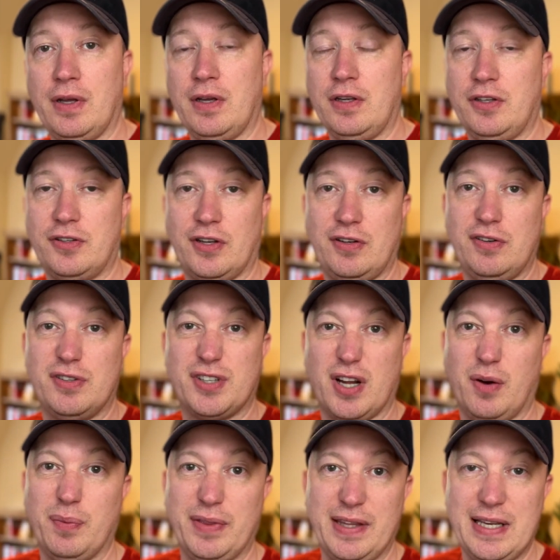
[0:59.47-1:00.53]
So you
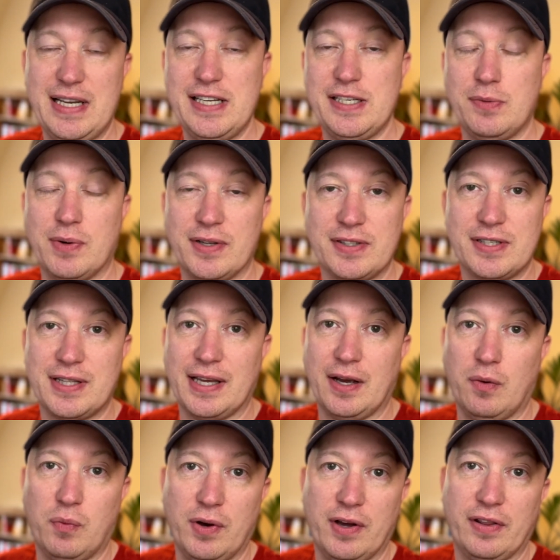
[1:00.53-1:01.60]
start with the easy ones, they
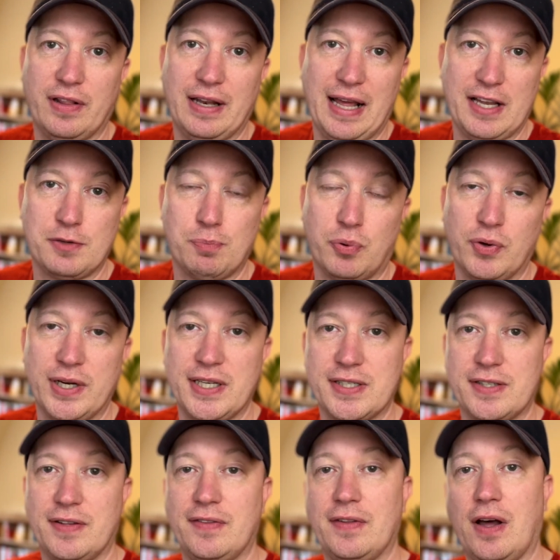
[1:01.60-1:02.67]
are worth less points
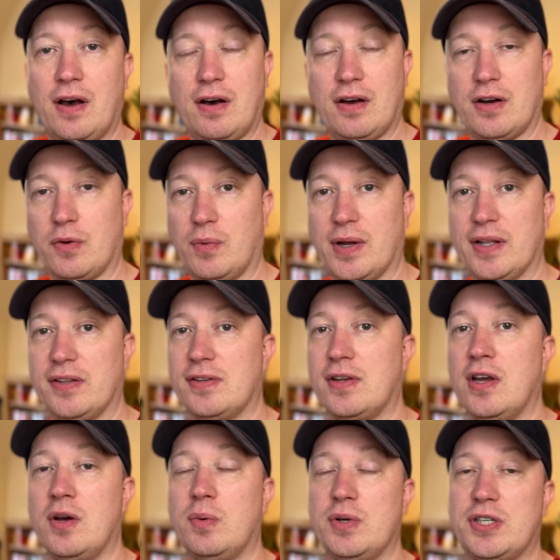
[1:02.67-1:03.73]
than the harder ones,
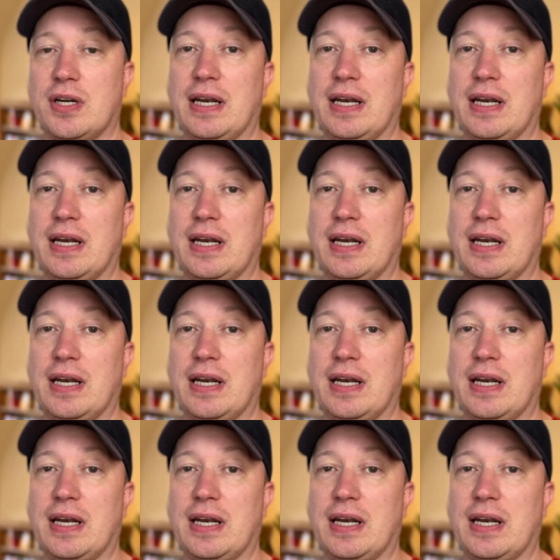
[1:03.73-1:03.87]
which are